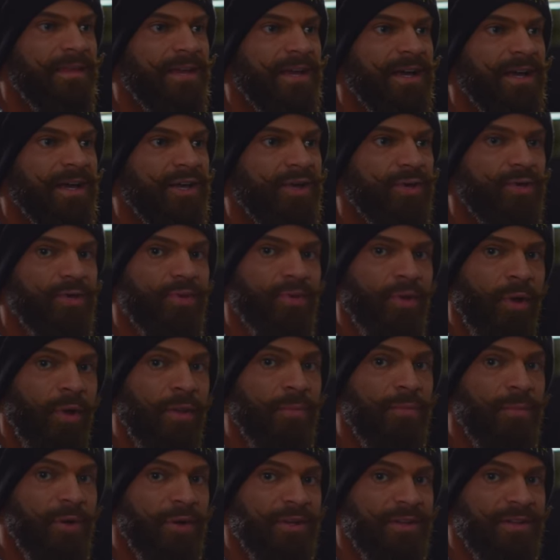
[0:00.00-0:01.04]
a good role
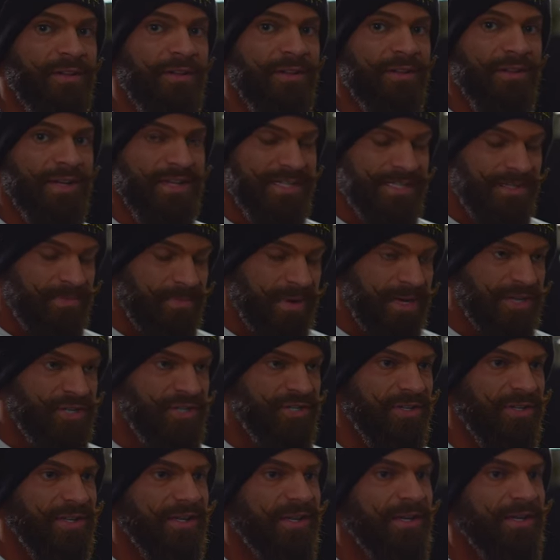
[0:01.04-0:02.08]
model,
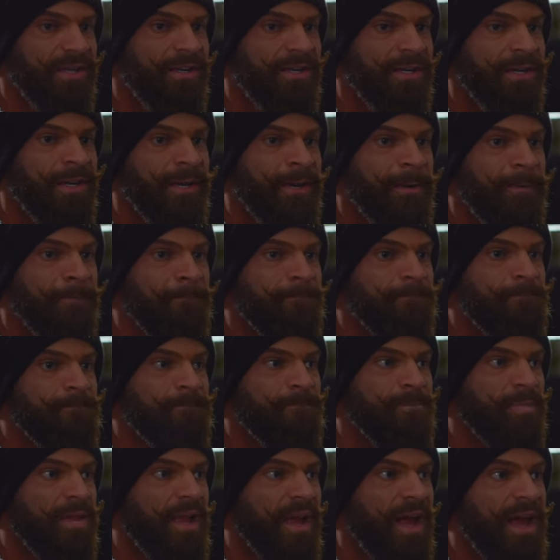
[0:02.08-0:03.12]
especially.
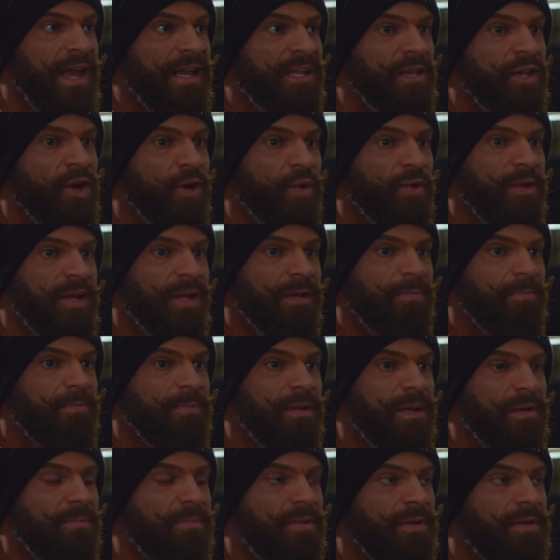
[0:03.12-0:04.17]
I know that
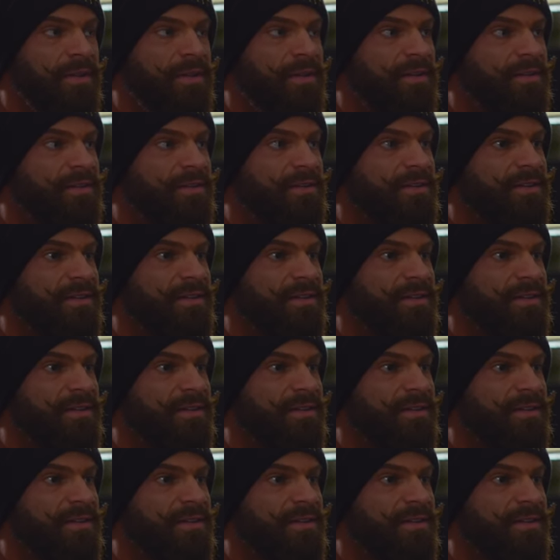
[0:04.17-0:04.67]
people